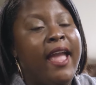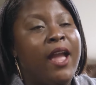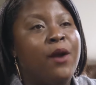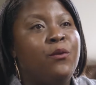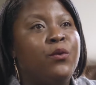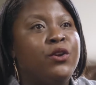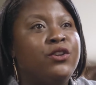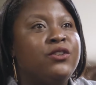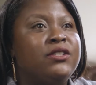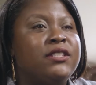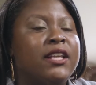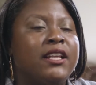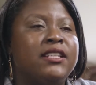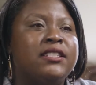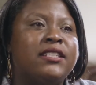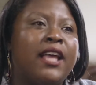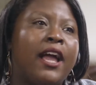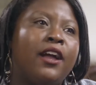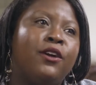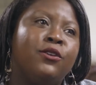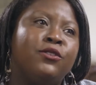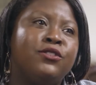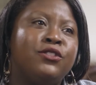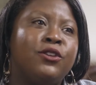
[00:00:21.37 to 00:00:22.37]
And when you say
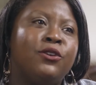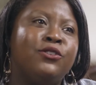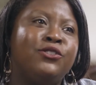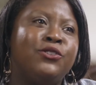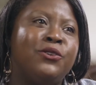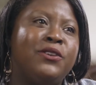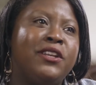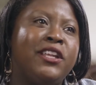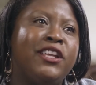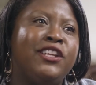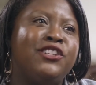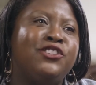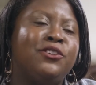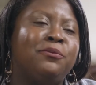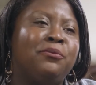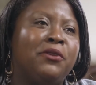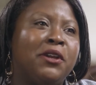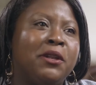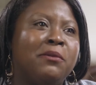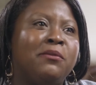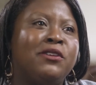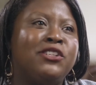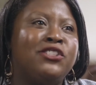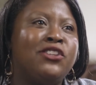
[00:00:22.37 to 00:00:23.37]
psychosocial needs, you're
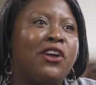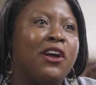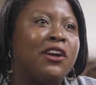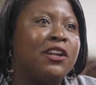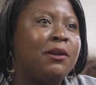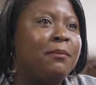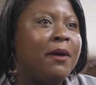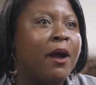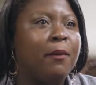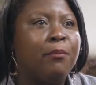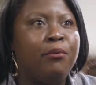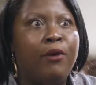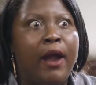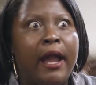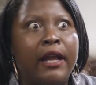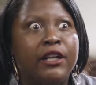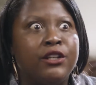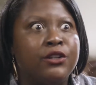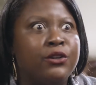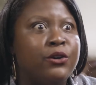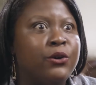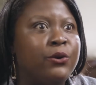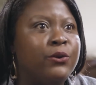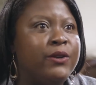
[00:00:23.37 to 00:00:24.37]
pretty much talking about
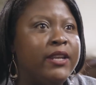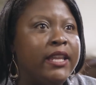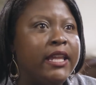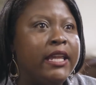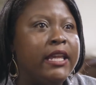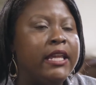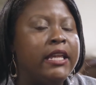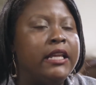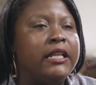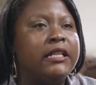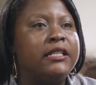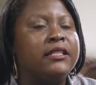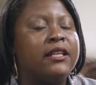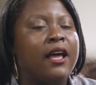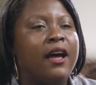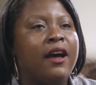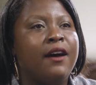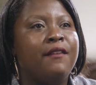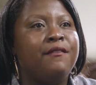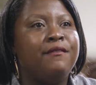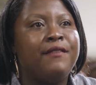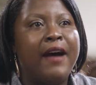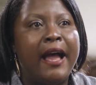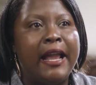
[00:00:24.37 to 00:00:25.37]
practical needs,
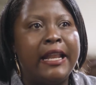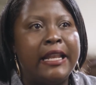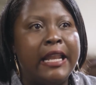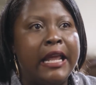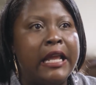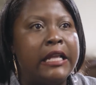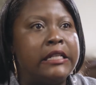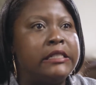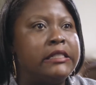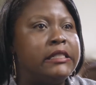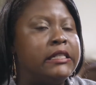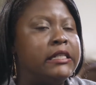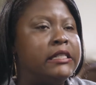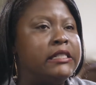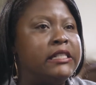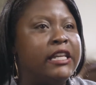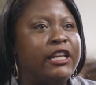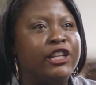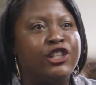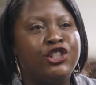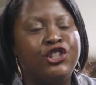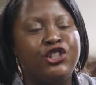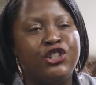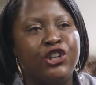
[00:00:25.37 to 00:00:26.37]
finances,
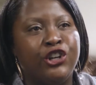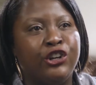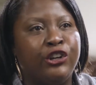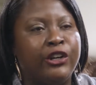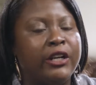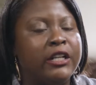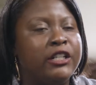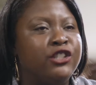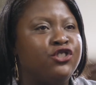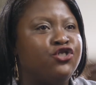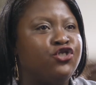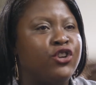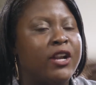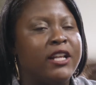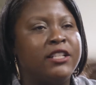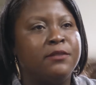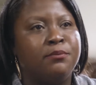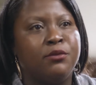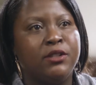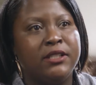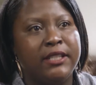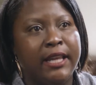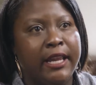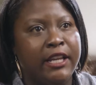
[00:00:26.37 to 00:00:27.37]
insurance,
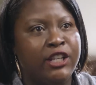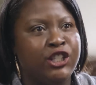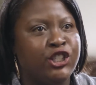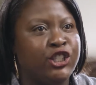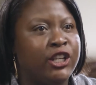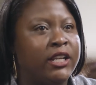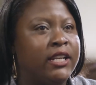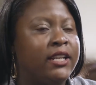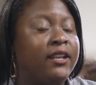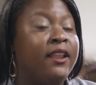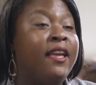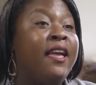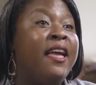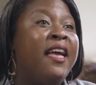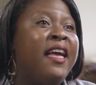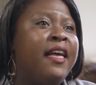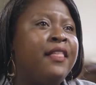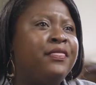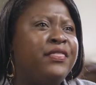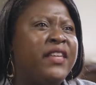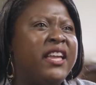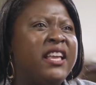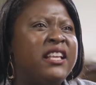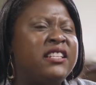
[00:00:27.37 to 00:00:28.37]
transportation,
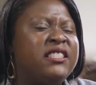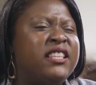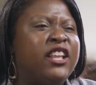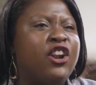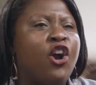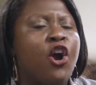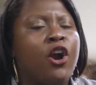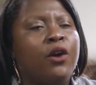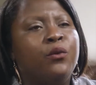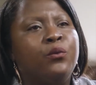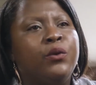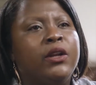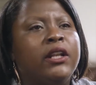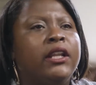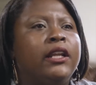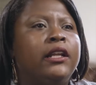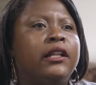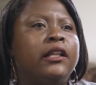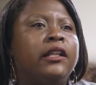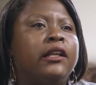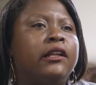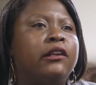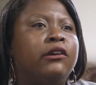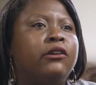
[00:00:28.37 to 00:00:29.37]
things that aren't
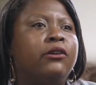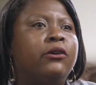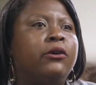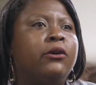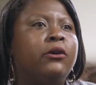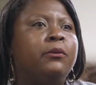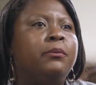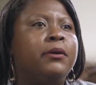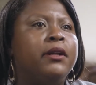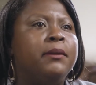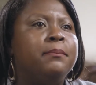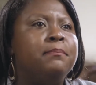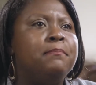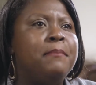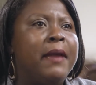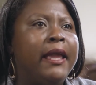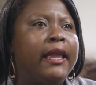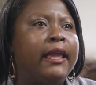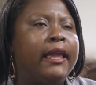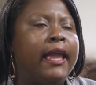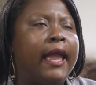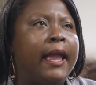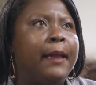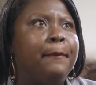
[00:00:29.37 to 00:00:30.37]
really clinical but
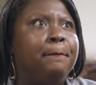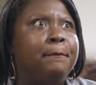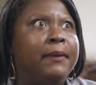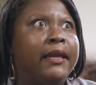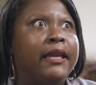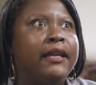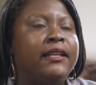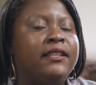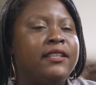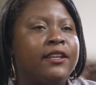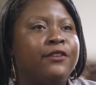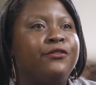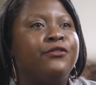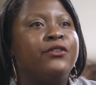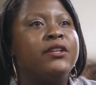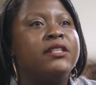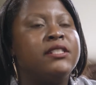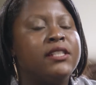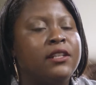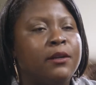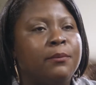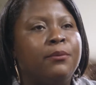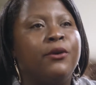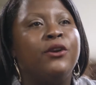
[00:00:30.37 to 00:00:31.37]
make a big
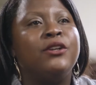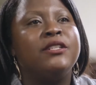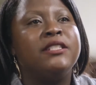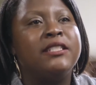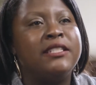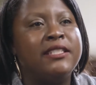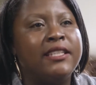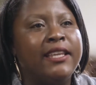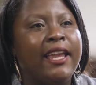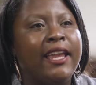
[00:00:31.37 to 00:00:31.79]
difference in a person's